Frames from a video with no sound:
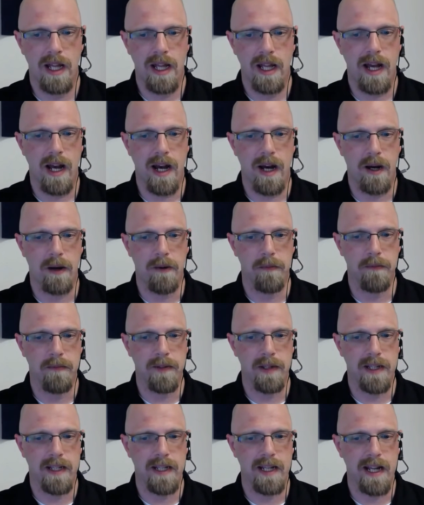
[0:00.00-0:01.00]

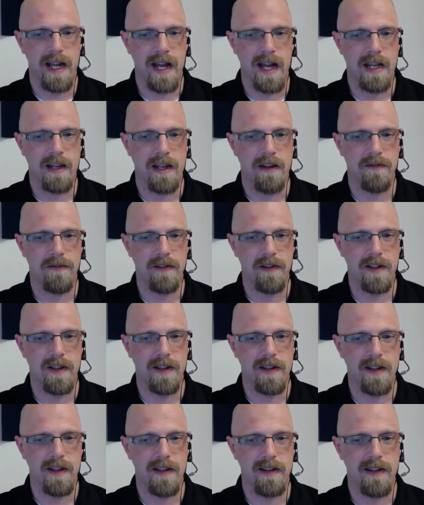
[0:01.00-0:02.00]
and if
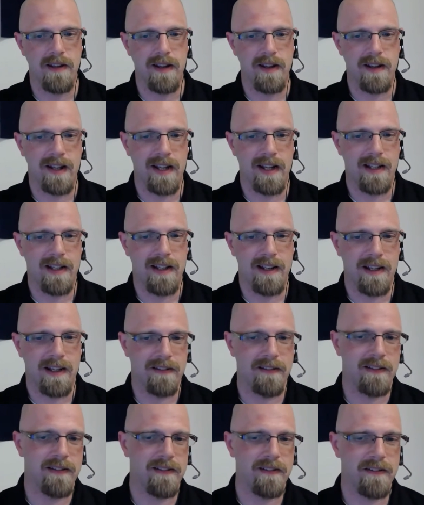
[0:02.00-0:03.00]

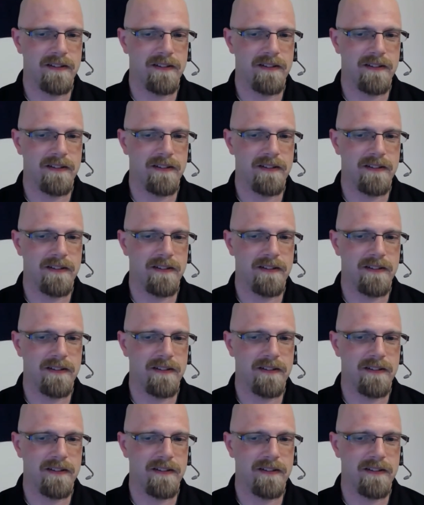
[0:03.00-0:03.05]
it's